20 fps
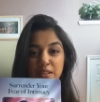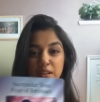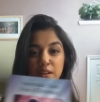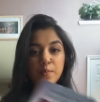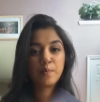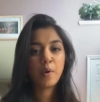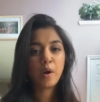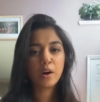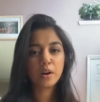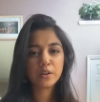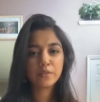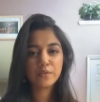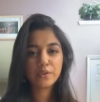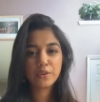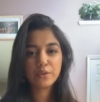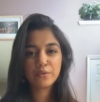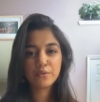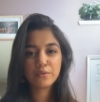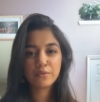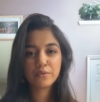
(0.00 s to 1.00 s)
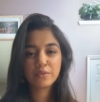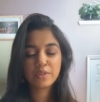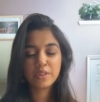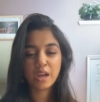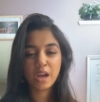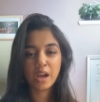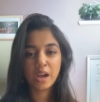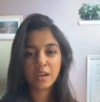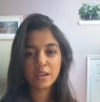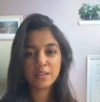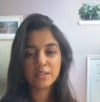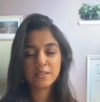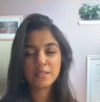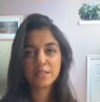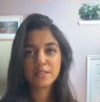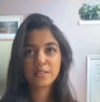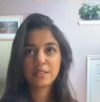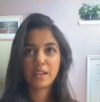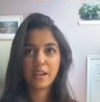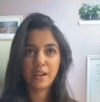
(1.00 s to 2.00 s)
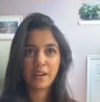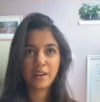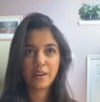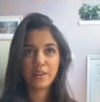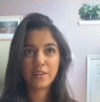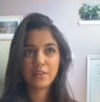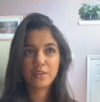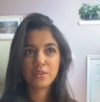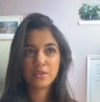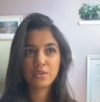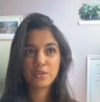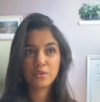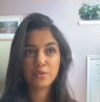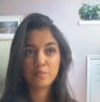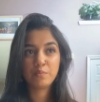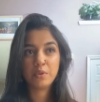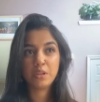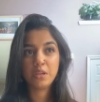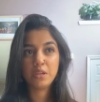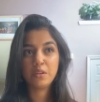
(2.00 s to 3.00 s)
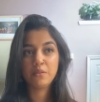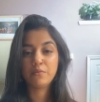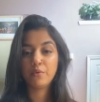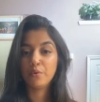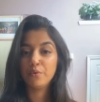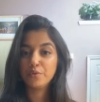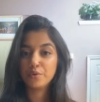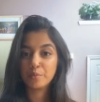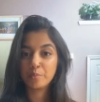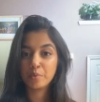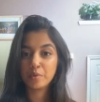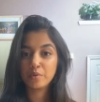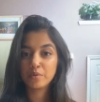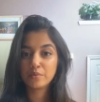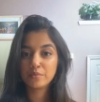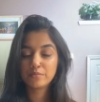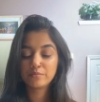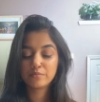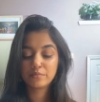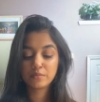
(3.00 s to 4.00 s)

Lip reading: a part of you that is scared to be vulnerable.